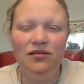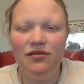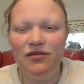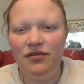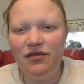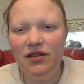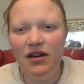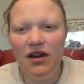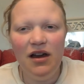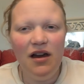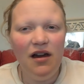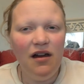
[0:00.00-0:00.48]

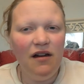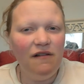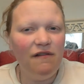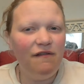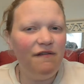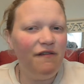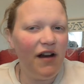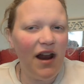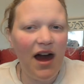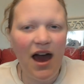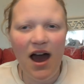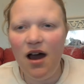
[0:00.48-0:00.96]

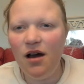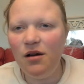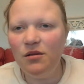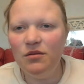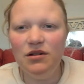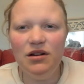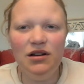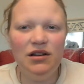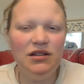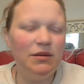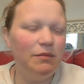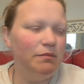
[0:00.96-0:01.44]

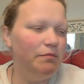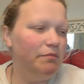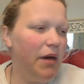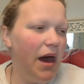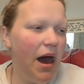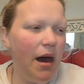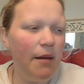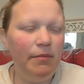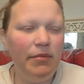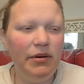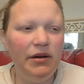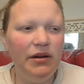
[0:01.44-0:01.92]
flowers and
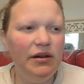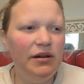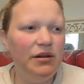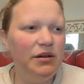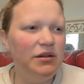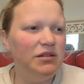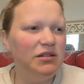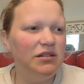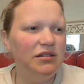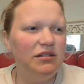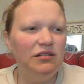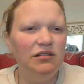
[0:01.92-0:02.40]

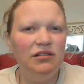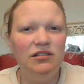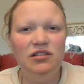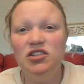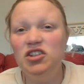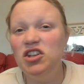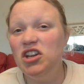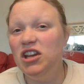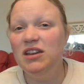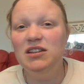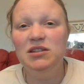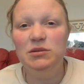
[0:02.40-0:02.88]
peppers, and
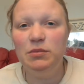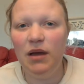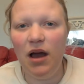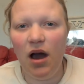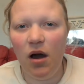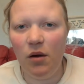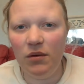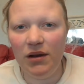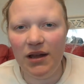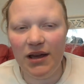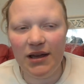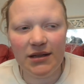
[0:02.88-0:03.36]
she gives me a
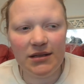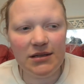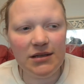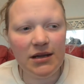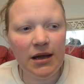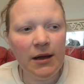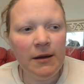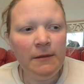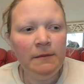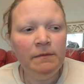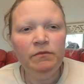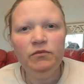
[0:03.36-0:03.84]
whole
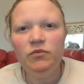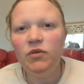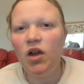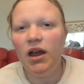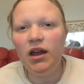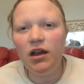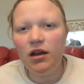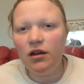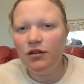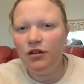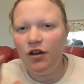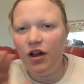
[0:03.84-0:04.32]
list.
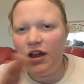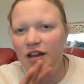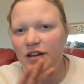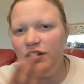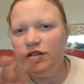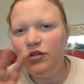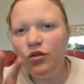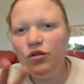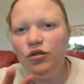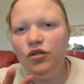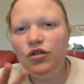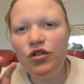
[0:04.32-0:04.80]
Like
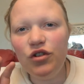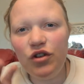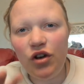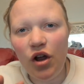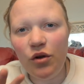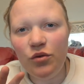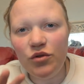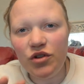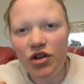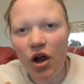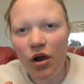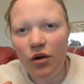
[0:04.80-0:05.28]

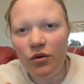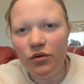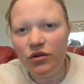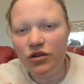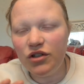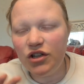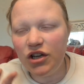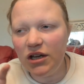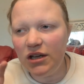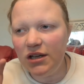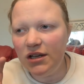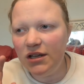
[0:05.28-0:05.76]
no joke,
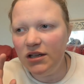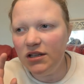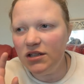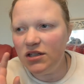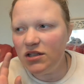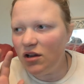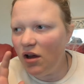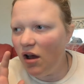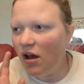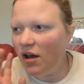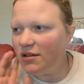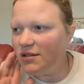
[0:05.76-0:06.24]
she
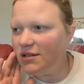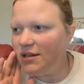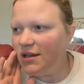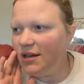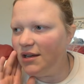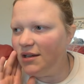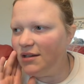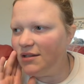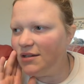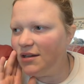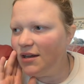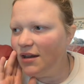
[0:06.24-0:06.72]

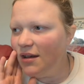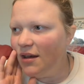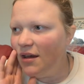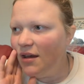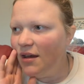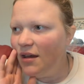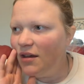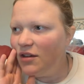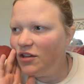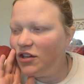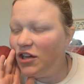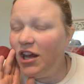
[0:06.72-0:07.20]
started
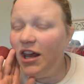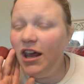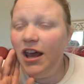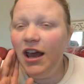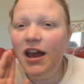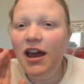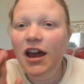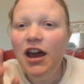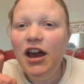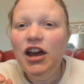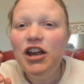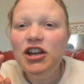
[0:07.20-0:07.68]

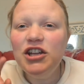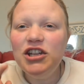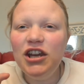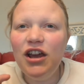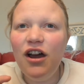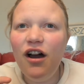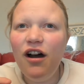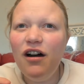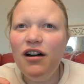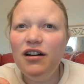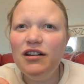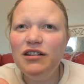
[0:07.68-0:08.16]

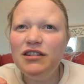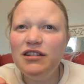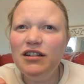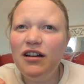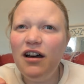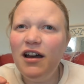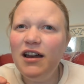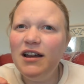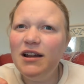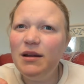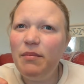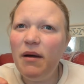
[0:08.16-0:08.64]

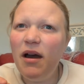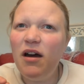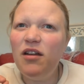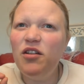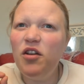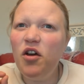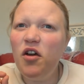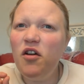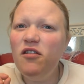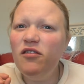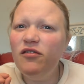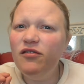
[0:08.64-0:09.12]
about
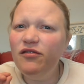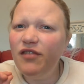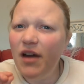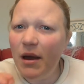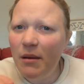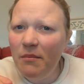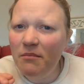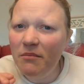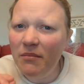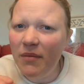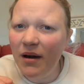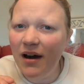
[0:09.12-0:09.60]

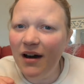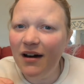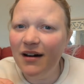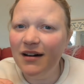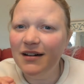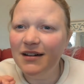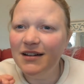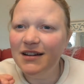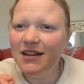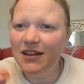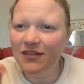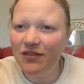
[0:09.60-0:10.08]

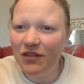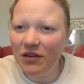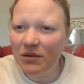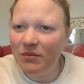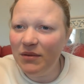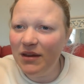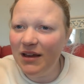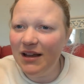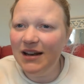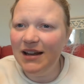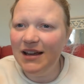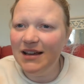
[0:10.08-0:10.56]
November giving
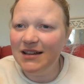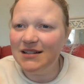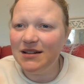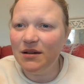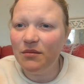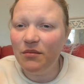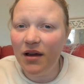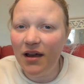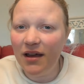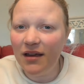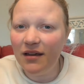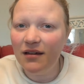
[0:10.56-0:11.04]
me a list.
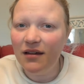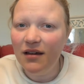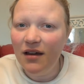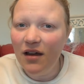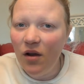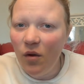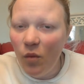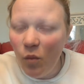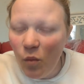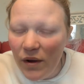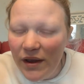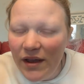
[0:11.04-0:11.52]
I'm like,
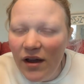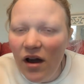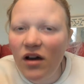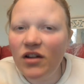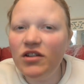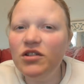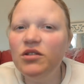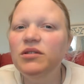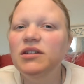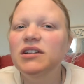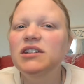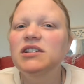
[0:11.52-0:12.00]
we
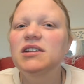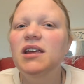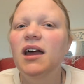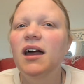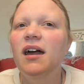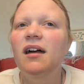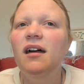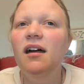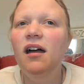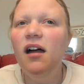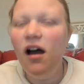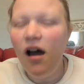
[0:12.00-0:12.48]
can't do this
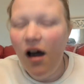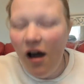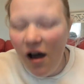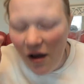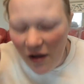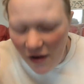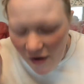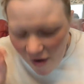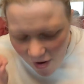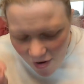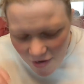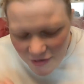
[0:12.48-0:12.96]
yet.
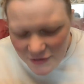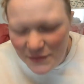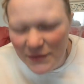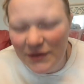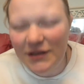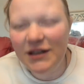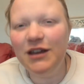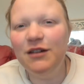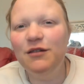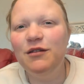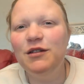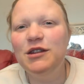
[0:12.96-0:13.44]
Ask
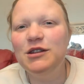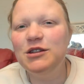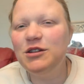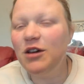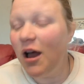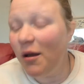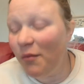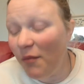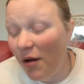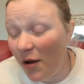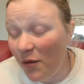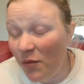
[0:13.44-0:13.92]
me nearer the
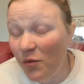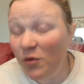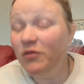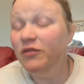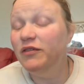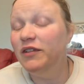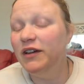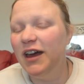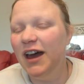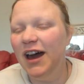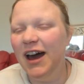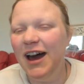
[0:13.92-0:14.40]
time, I will
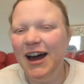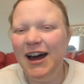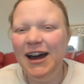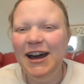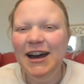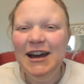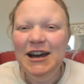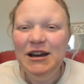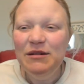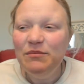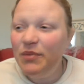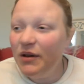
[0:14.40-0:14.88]
forget.
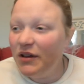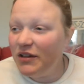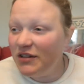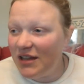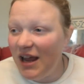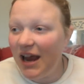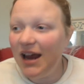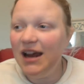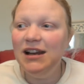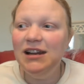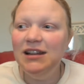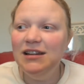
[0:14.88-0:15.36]
But
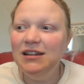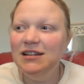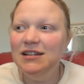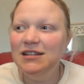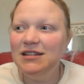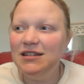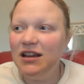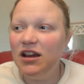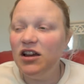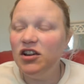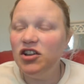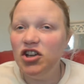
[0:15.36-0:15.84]

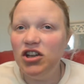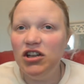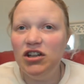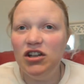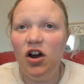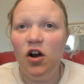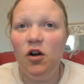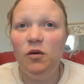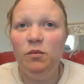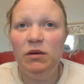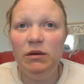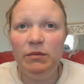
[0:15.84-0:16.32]
dahlias, as she
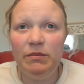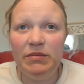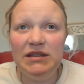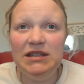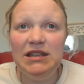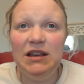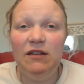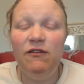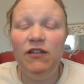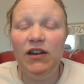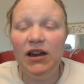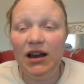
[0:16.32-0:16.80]
told me
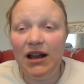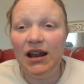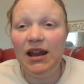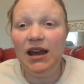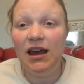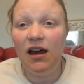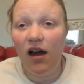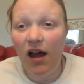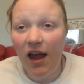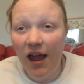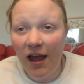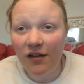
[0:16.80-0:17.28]

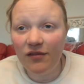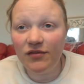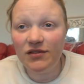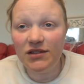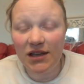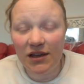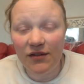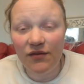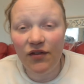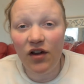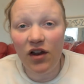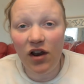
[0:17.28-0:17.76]
specifically, I have
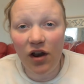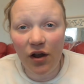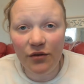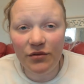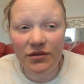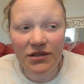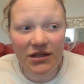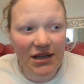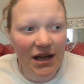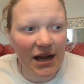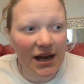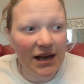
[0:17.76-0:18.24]
to give her
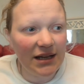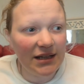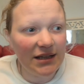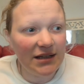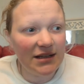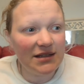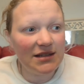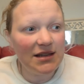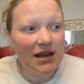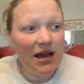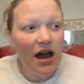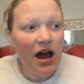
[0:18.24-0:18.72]
loads of
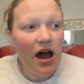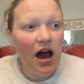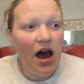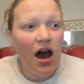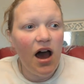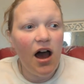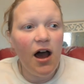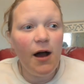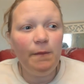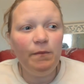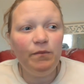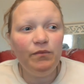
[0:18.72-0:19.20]
dahlias
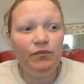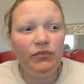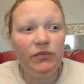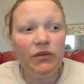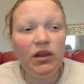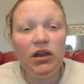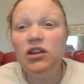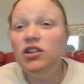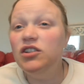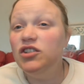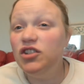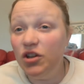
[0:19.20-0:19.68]

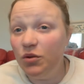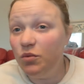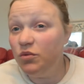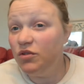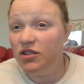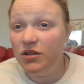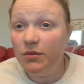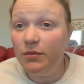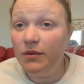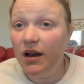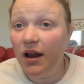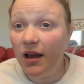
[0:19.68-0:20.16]
because she
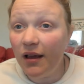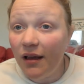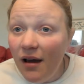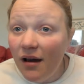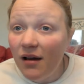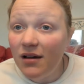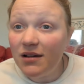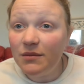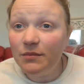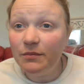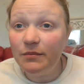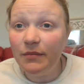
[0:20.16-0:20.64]
wants them in her
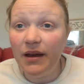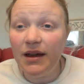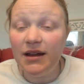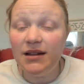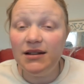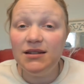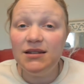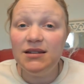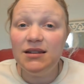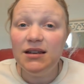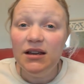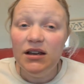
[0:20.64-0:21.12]
garden
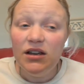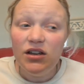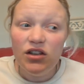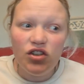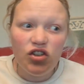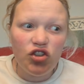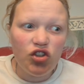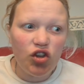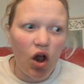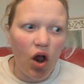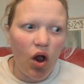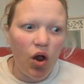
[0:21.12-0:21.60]
beds.
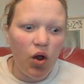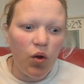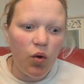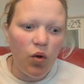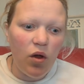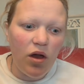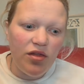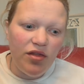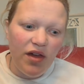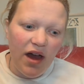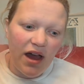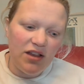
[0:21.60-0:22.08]

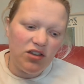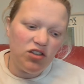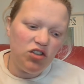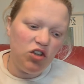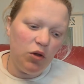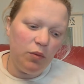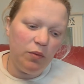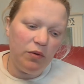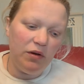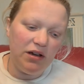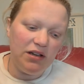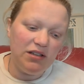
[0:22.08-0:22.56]
So that's
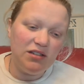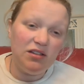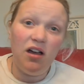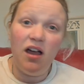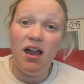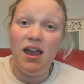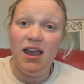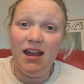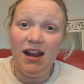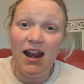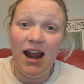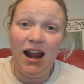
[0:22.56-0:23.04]
super
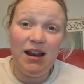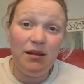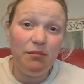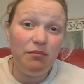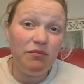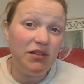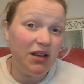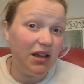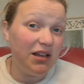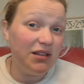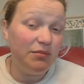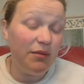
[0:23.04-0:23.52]
exciting, and
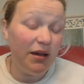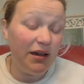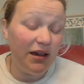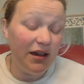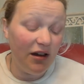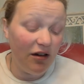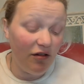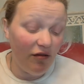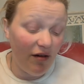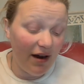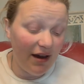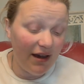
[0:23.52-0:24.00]
it does make
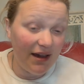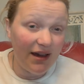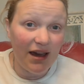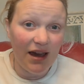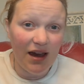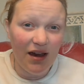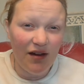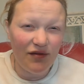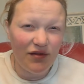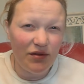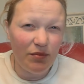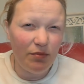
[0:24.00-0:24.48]
a great
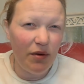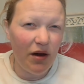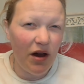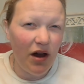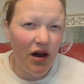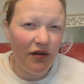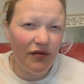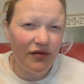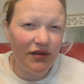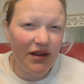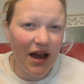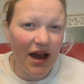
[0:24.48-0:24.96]
gift,
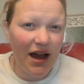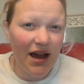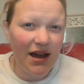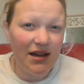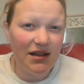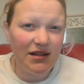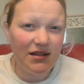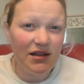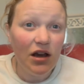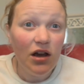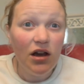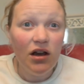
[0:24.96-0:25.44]

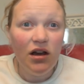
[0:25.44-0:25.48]
birthdays,